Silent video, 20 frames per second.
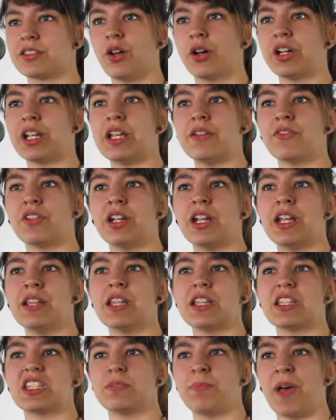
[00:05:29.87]
not even in
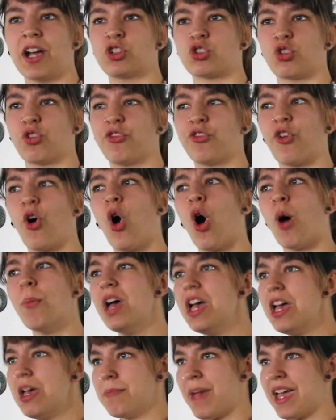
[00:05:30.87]
this spectral form
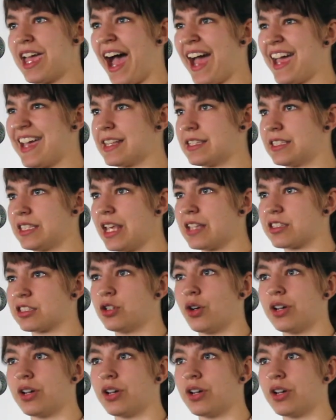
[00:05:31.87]
may I exist,